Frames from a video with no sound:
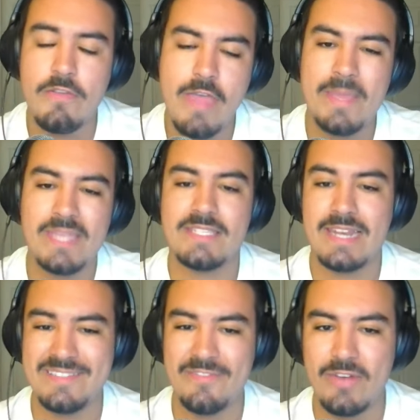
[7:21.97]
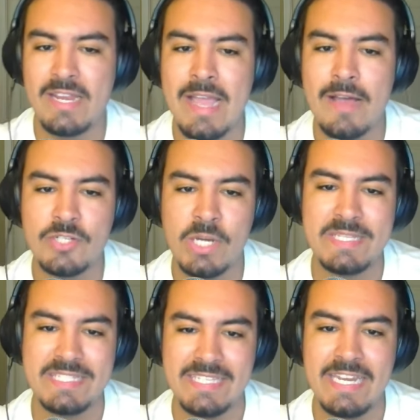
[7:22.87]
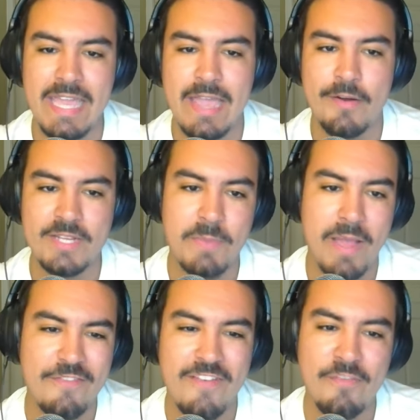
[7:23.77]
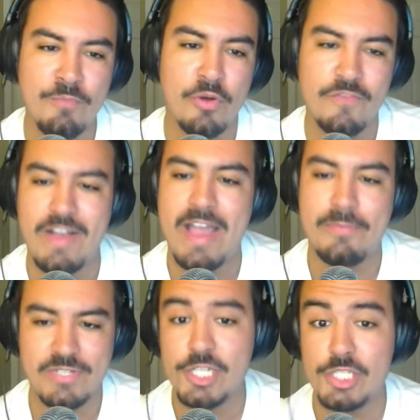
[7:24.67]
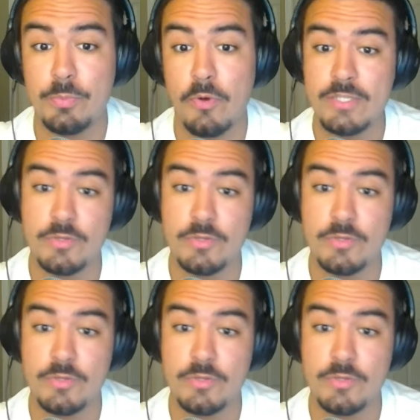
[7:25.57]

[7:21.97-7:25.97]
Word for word: That being said, as of right now, Trump is leading Harris by 5.5 percentage points,